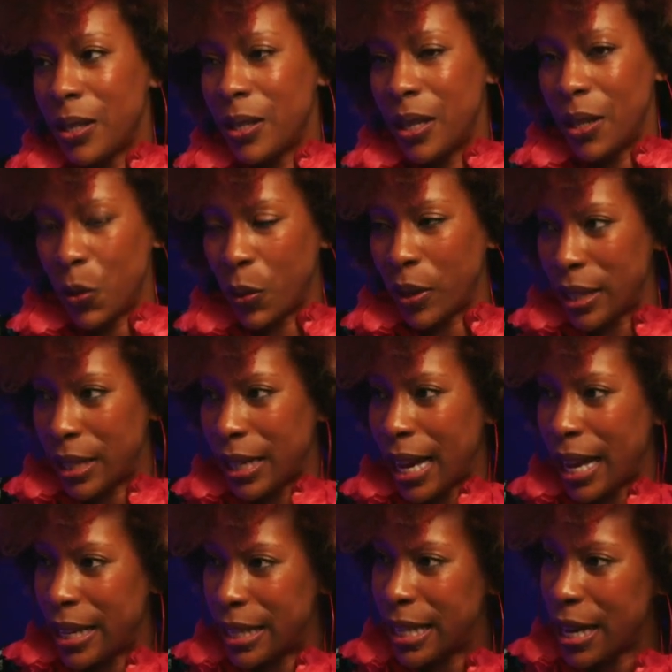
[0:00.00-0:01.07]
to
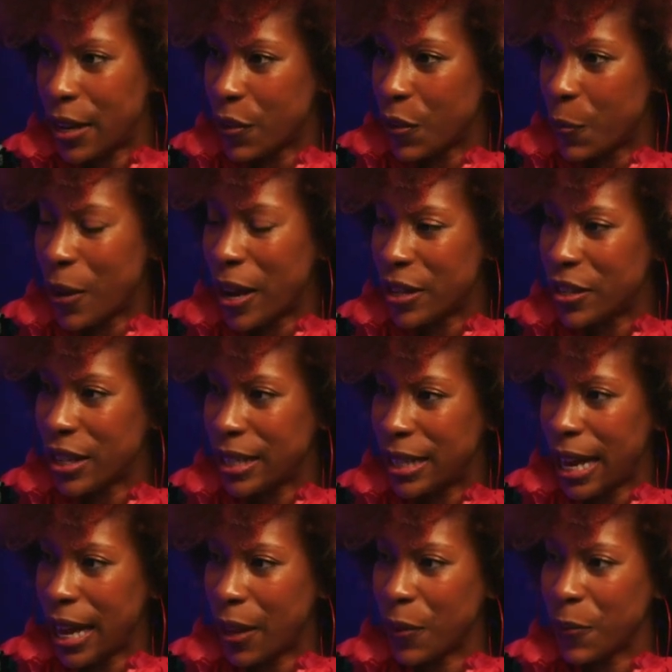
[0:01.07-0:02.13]
kind of tear the project
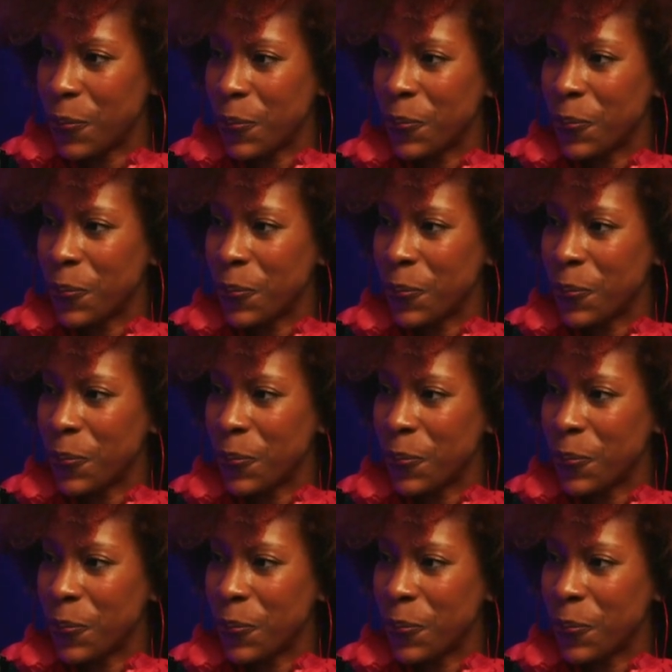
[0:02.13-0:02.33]
down.